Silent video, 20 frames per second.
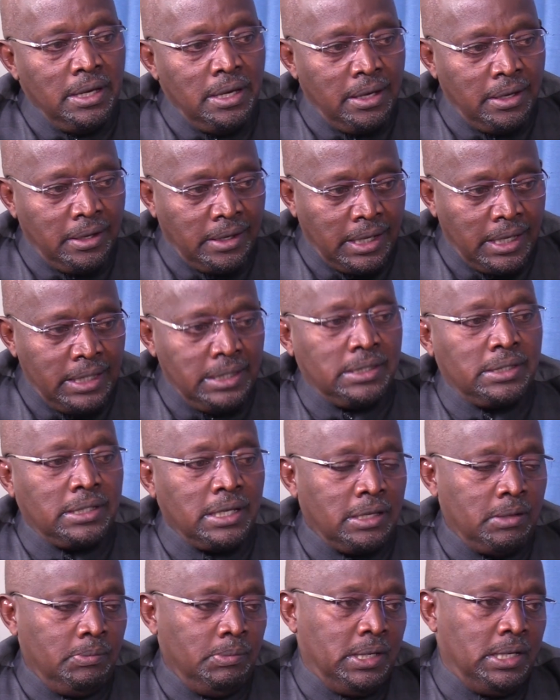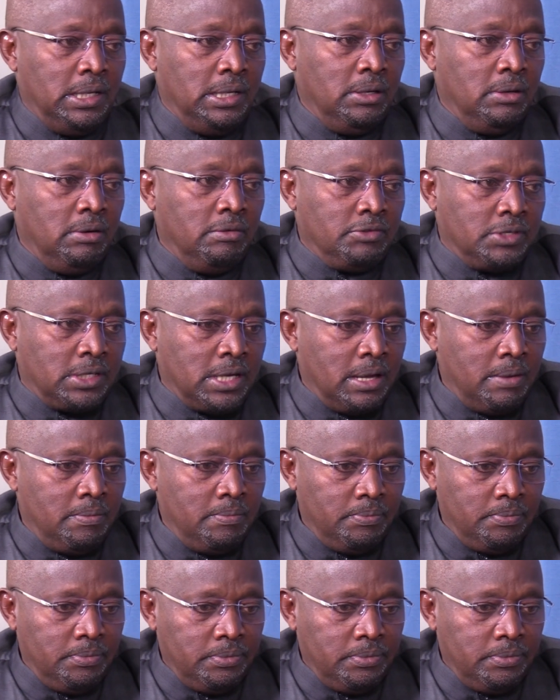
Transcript: raised at the beginning of time.